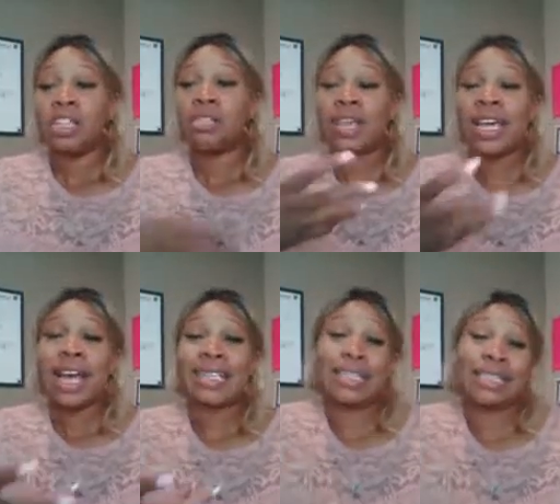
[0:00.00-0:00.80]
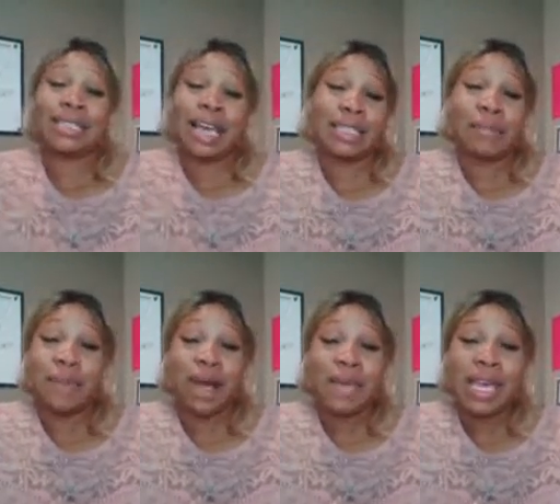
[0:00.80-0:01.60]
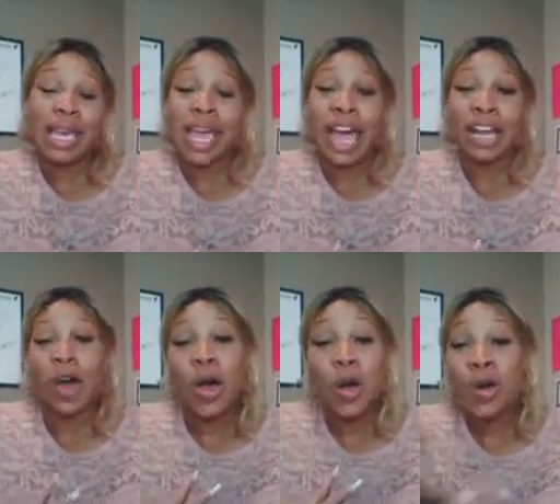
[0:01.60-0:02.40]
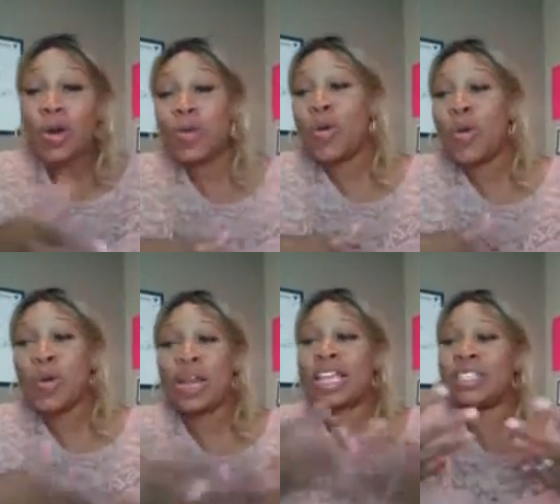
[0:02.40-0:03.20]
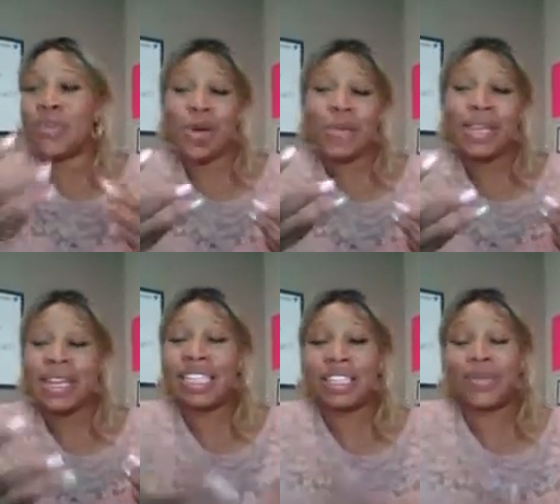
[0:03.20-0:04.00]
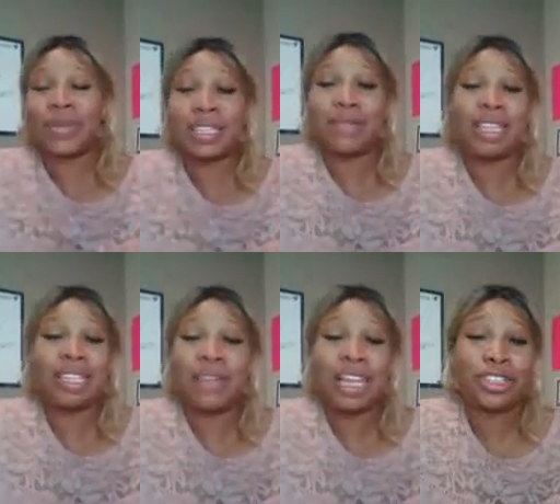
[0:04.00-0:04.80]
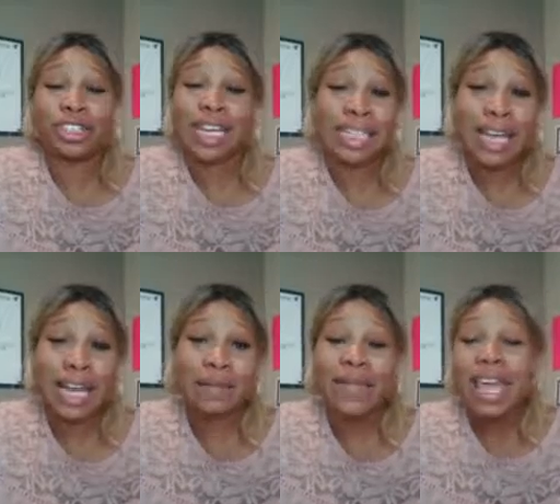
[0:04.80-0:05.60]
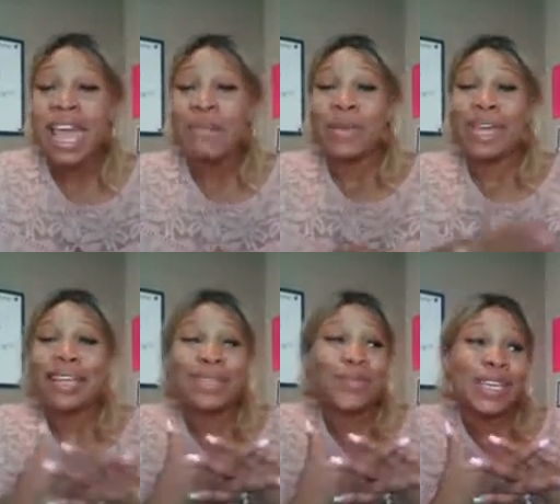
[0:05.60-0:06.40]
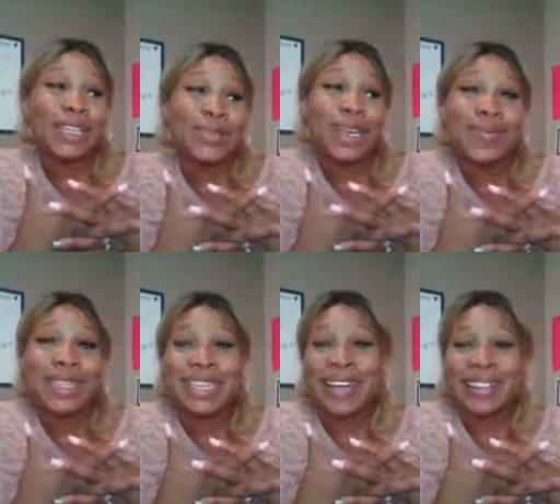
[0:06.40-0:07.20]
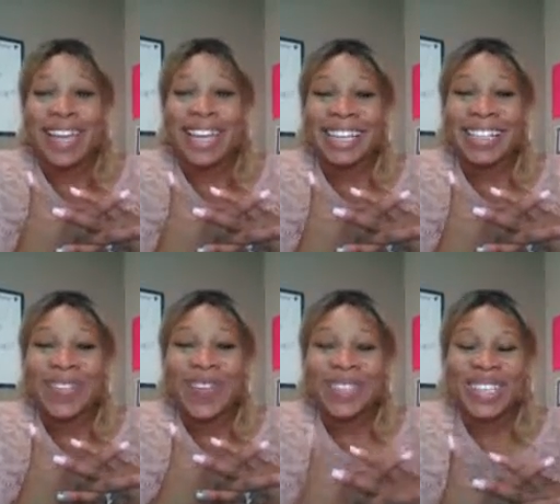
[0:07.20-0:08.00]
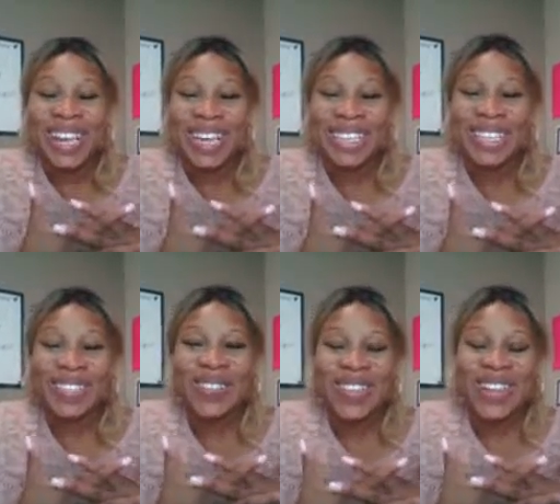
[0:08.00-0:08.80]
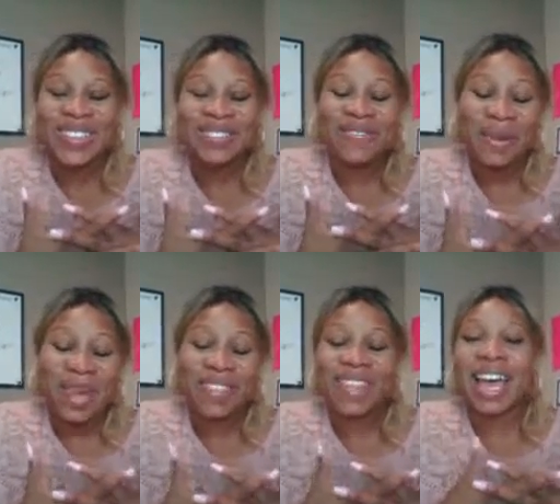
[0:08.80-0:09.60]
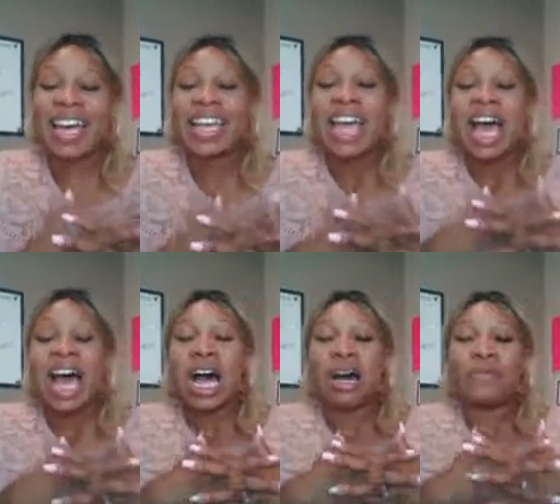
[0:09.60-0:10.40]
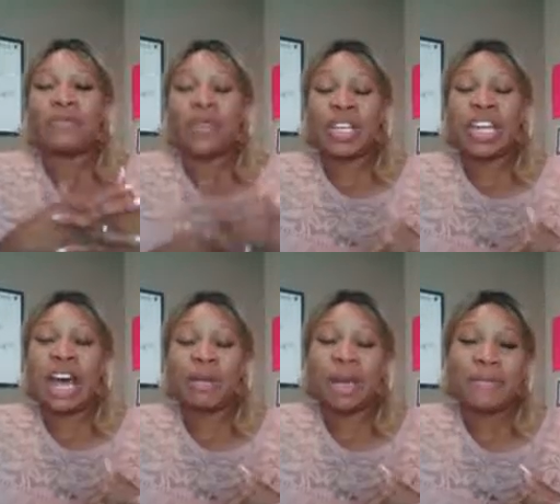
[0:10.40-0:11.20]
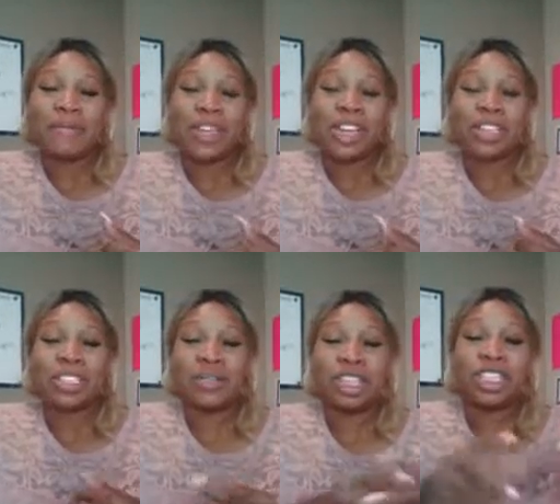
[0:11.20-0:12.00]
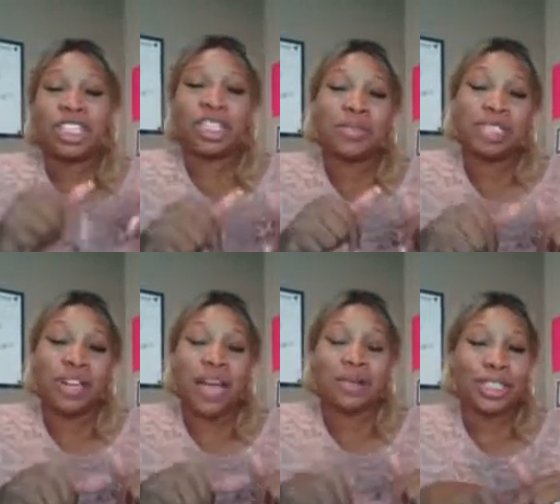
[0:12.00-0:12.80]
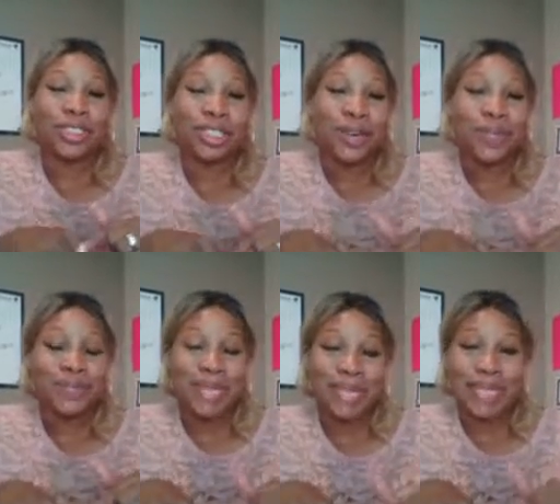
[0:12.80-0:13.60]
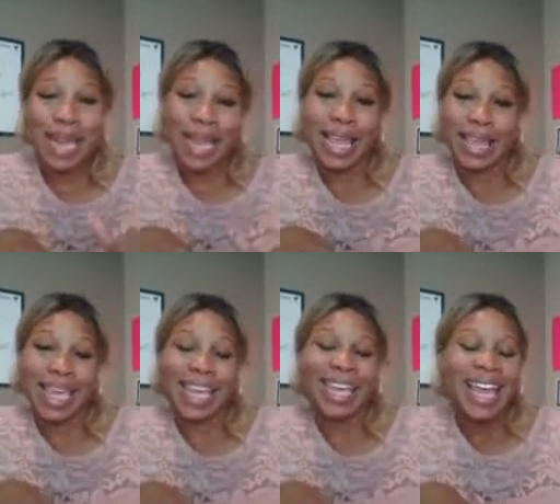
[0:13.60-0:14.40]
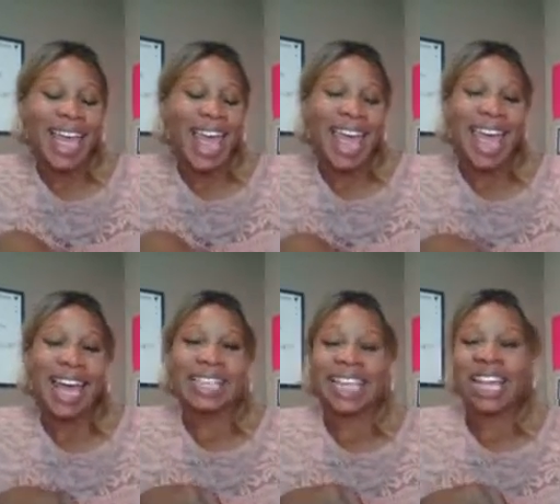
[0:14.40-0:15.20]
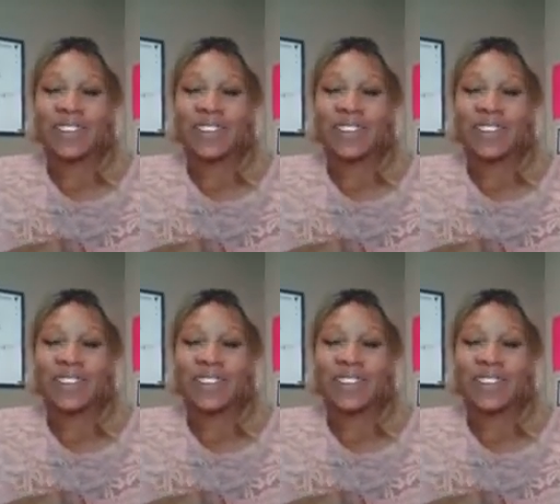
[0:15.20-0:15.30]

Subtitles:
do that as a mommy at home or as a woman that just wants to make some extra income, because we can do that with the internet. So I'll be talking to you about that in upcoming videos. So make sure you subscribe so you don't miss anything. And I